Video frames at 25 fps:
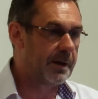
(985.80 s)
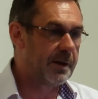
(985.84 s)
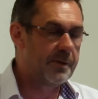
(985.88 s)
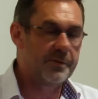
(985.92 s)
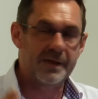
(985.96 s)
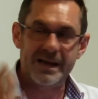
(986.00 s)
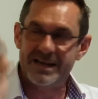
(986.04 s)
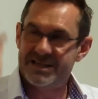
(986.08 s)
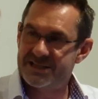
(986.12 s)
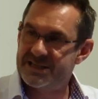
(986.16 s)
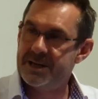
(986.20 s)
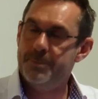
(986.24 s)

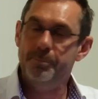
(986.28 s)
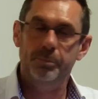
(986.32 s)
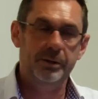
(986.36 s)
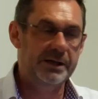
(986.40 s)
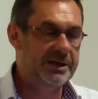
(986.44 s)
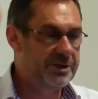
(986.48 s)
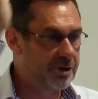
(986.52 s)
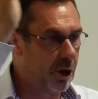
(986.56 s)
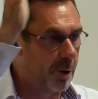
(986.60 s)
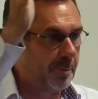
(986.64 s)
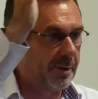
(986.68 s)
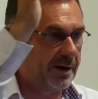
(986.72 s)
They simply
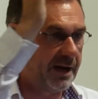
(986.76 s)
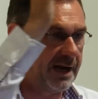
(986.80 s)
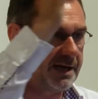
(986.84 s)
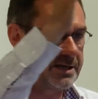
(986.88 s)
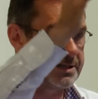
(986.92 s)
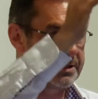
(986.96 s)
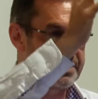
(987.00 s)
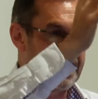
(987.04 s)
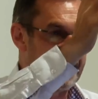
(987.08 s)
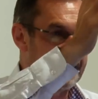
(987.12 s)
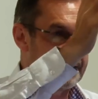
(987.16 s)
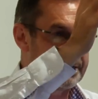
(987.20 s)
dominate
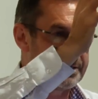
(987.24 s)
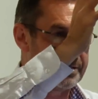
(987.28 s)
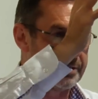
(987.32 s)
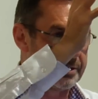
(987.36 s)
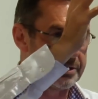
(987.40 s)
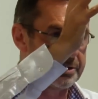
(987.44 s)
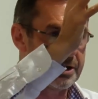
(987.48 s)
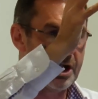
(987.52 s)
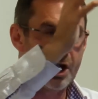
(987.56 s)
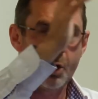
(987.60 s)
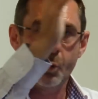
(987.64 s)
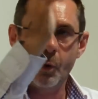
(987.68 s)

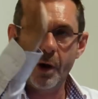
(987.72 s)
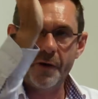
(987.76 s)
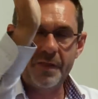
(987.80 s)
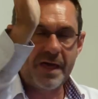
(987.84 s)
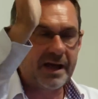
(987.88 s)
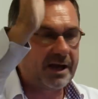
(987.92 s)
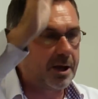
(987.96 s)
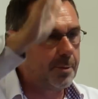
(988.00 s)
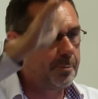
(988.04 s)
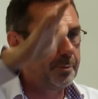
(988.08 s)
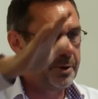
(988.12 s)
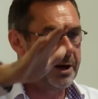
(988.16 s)
sectors. Where they
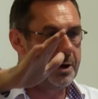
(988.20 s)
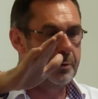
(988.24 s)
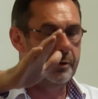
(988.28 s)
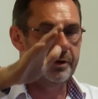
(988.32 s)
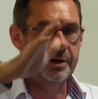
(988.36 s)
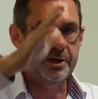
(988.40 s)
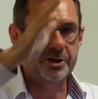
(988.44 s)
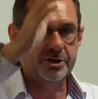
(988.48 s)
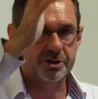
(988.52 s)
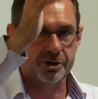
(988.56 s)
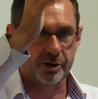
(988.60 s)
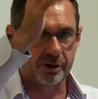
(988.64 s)
compete with
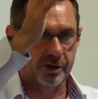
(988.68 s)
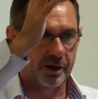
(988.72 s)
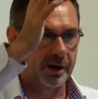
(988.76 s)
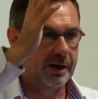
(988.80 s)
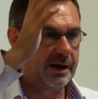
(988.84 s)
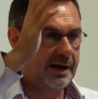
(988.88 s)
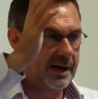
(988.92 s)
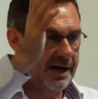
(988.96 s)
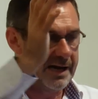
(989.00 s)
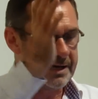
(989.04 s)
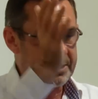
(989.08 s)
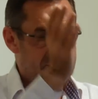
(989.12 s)
each other,
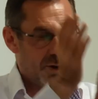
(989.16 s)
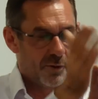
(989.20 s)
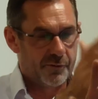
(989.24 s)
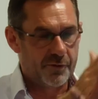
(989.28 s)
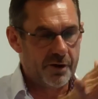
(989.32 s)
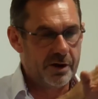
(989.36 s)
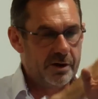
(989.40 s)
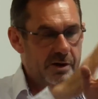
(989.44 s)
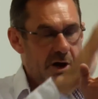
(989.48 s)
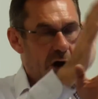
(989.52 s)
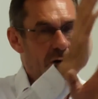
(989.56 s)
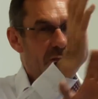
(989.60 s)
it's
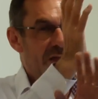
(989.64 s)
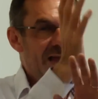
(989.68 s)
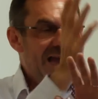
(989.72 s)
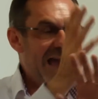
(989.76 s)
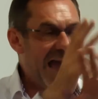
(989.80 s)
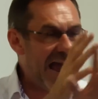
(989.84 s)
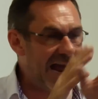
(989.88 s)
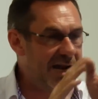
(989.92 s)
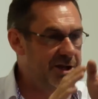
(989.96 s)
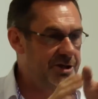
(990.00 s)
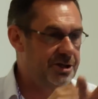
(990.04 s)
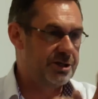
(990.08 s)
often at the
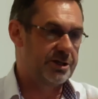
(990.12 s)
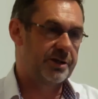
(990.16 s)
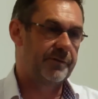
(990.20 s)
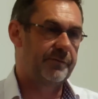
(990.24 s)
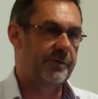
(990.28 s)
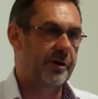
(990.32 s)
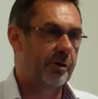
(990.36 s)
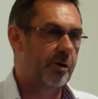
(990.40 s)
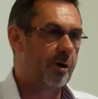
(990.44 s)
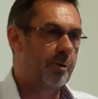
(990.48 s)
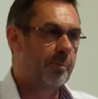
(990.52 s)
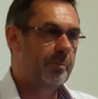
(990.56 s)
edges of
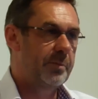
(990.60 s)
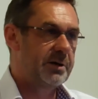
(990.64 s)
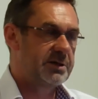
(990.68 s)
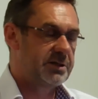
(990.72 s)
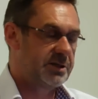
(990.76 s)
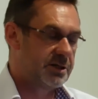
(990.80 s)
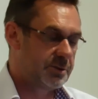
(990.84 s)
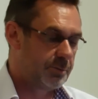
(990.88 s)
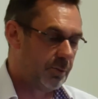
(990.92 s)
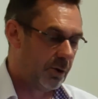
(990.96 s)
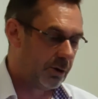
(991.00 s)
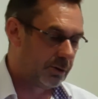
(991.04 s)
their own
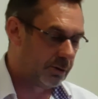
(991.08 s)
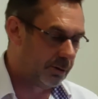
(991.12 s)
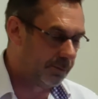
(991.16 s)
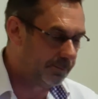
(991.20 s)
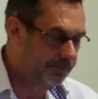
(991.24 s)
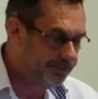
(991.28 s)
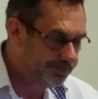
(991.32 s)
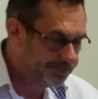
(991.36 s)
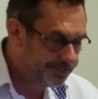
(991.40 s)
business model.